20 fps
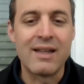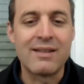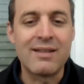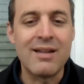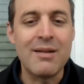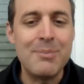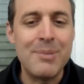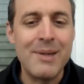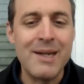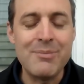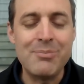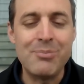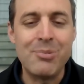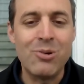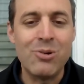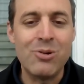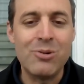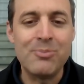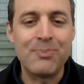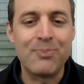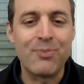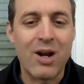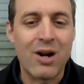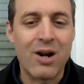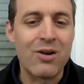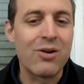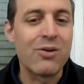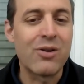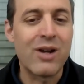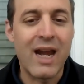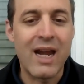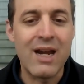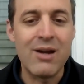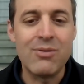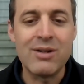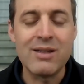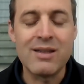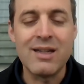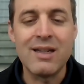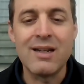Some people are okay
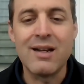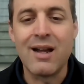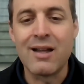with it.